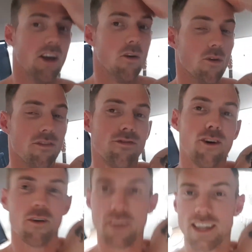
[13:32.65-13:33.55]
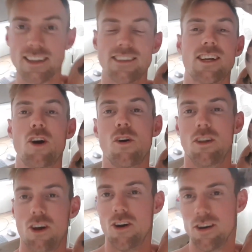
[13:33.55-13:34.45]
with filming as I go
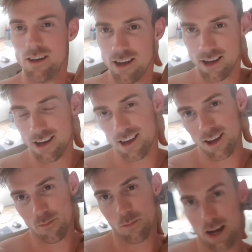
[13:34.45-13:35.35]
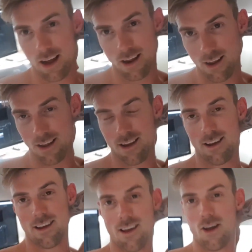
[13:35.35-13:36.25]
along, but
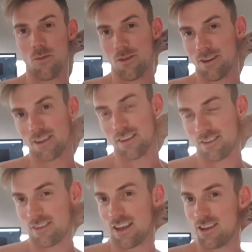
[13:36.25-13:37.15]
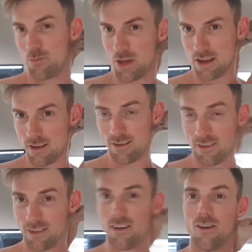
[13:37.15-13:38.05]
I hope you like the sneak peeks
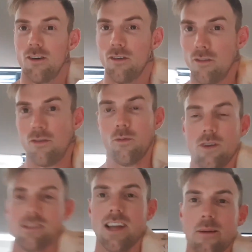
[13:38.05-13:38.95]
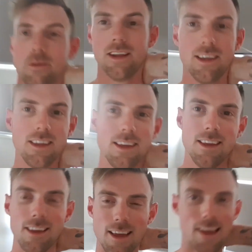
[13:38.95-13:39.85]
of what's happening
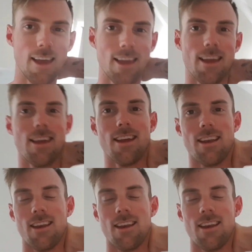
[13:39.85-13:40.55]
and